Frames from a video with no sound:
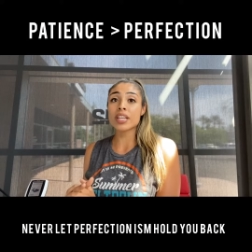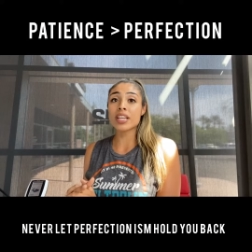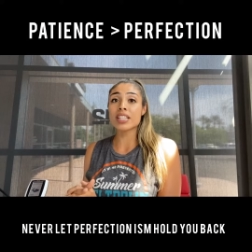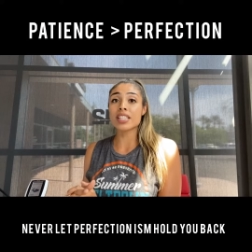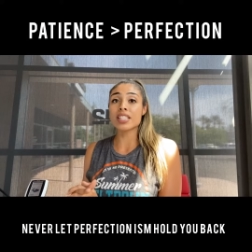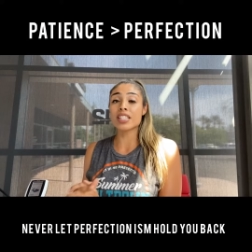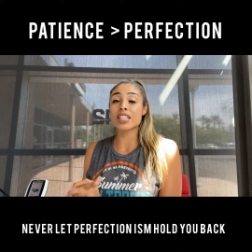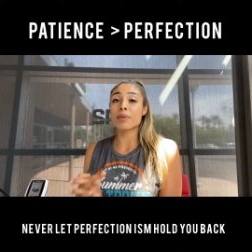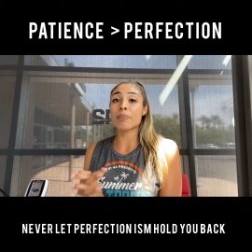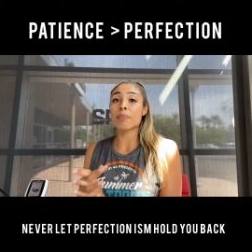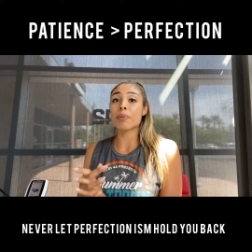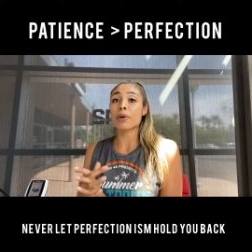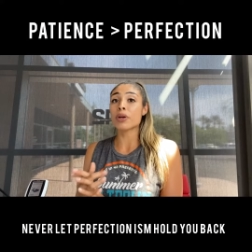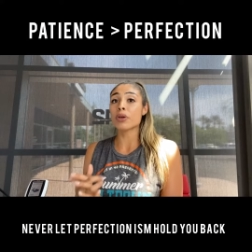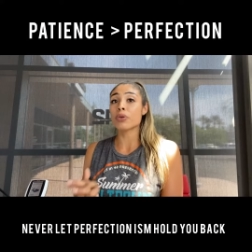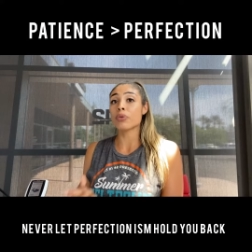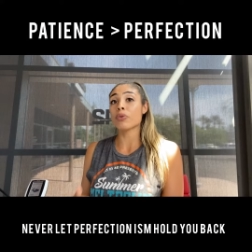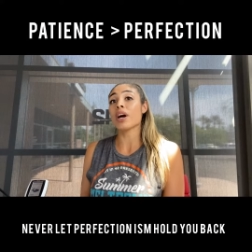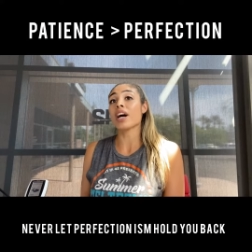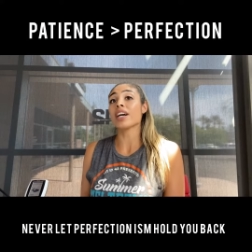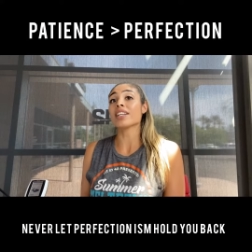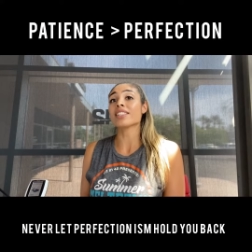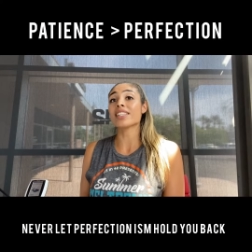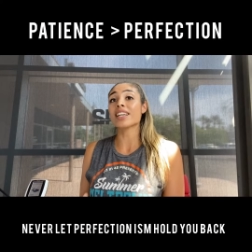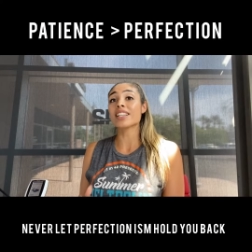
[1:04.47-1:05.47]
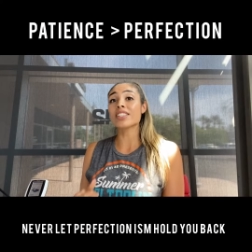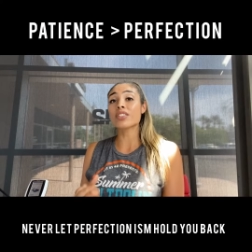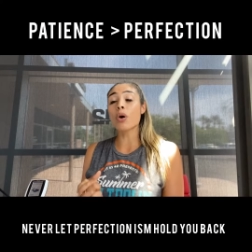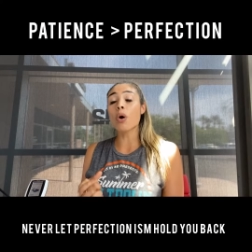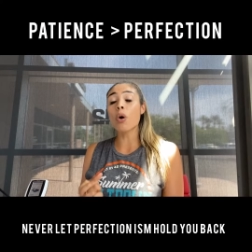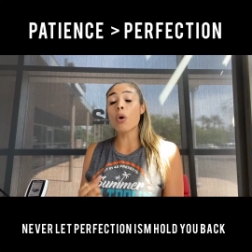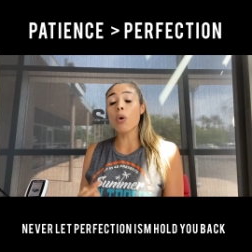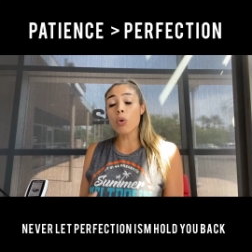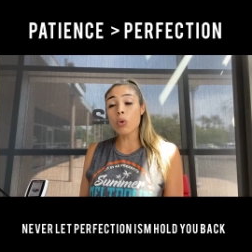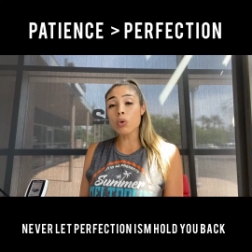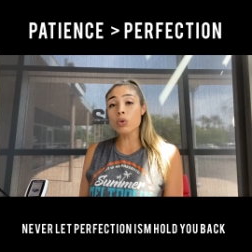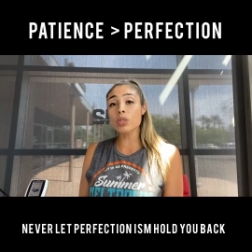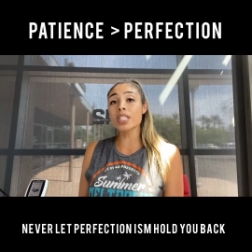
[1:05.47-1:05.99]
us to progress. That's
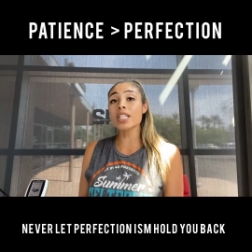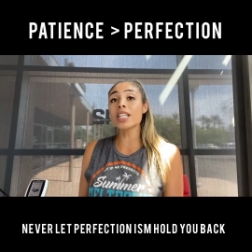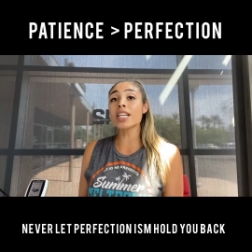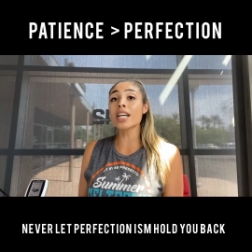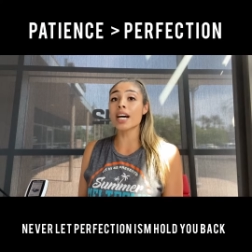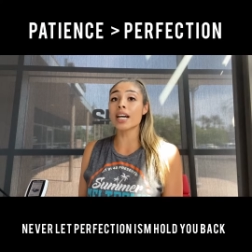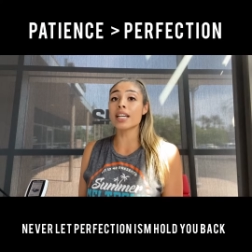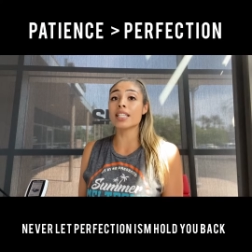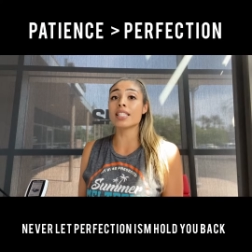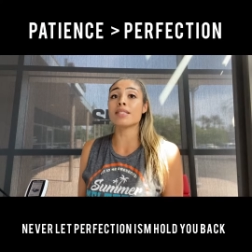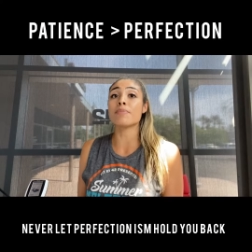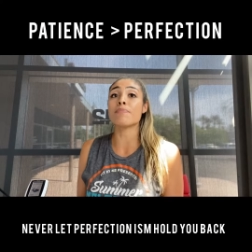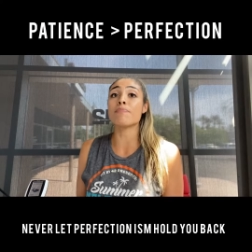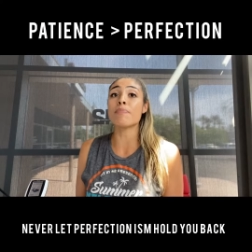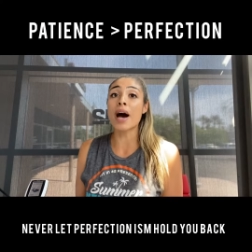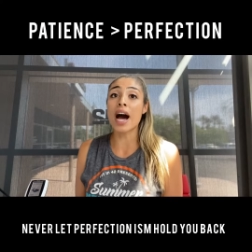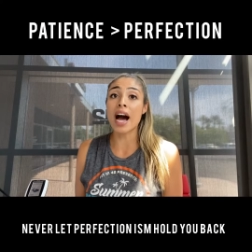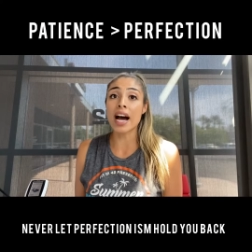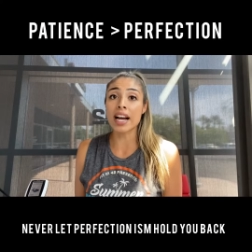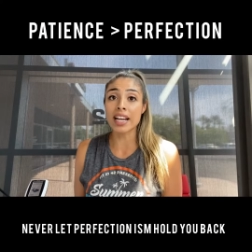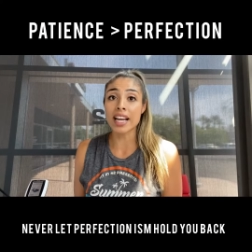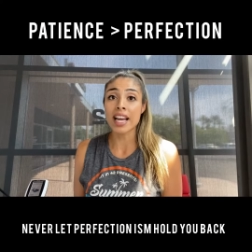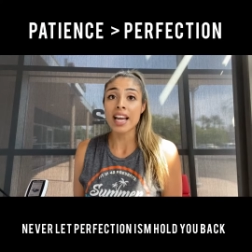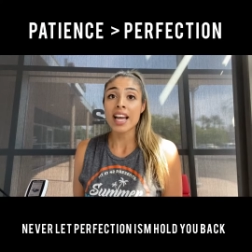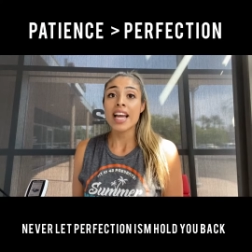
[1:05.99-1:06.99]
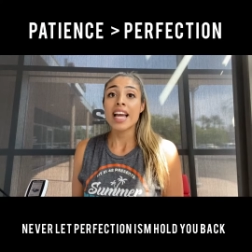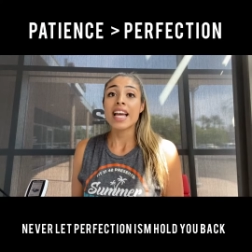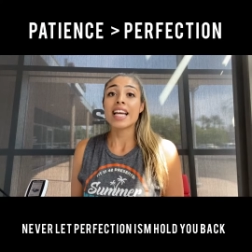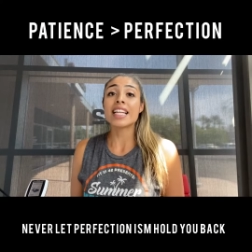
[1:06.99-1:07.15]
holding us back.